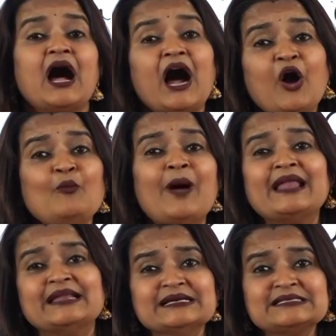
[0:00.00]
How
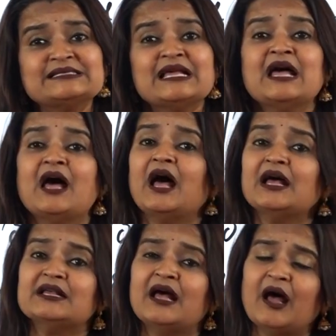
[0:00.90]
manners?
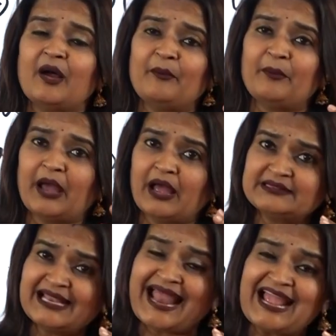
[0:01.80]

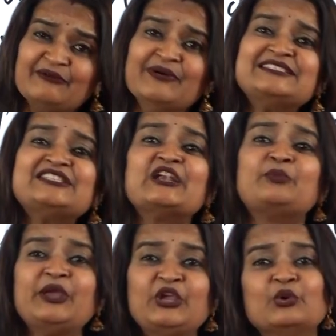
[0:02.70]
The language that
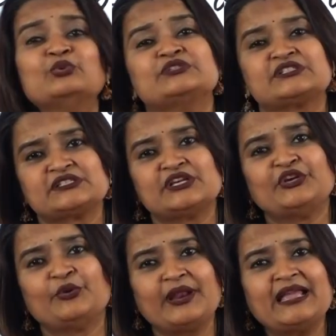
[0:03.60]
we use
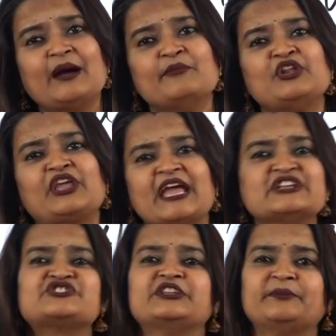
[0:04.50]
during
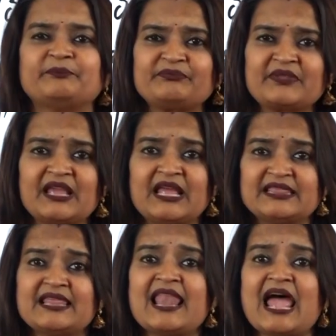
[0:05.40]
communication,
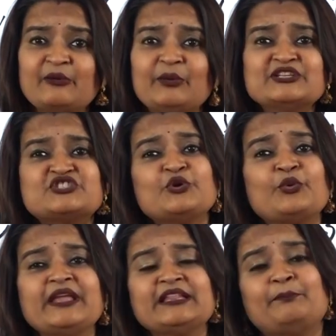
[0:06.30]
the language
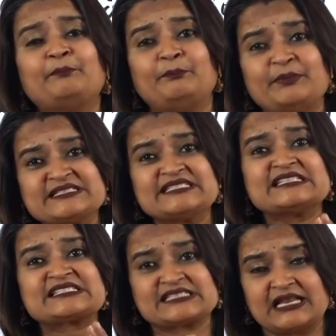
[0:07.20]
during the
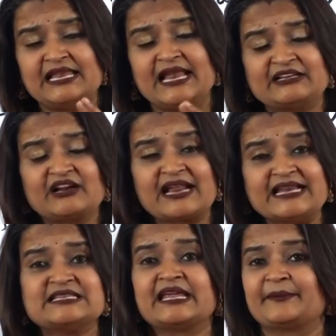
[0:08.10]
business letter
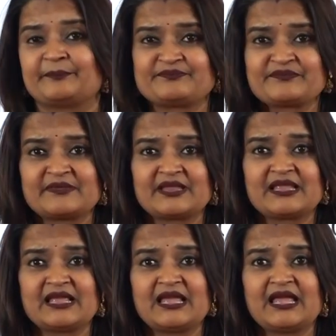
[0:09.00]
writing,
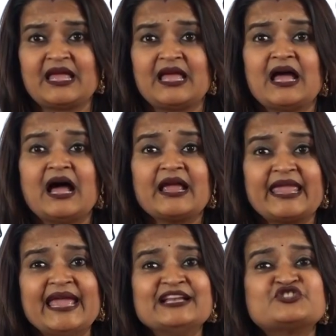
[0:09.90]

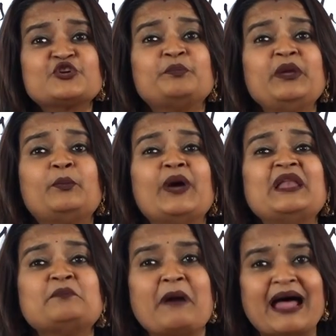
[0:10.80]
again should be
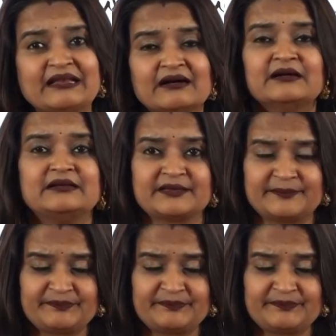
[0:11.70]
well mannered.